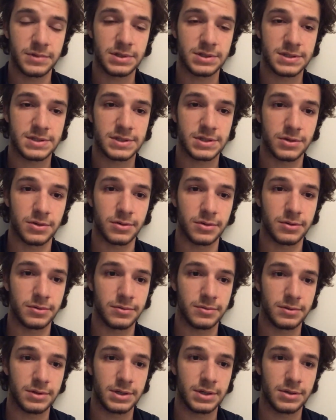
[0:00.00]

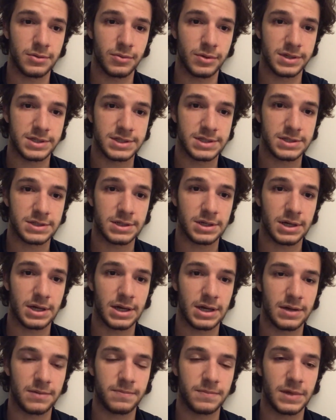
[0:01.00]
so it wasn't
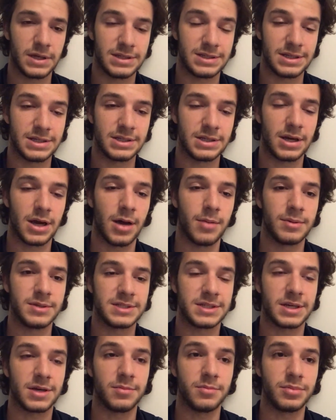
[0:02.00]
it didn't come
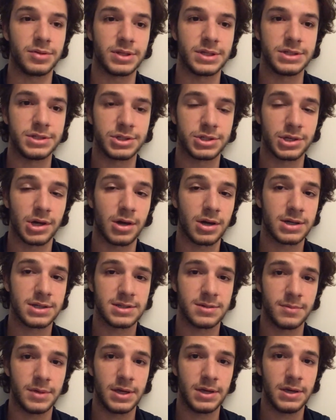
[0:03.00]
as a complete shock
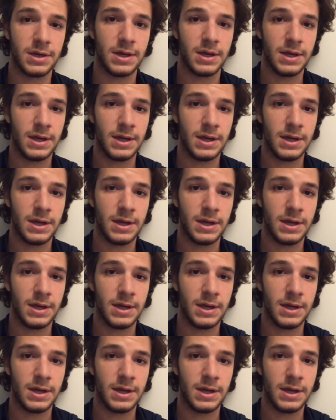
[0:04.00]
to me,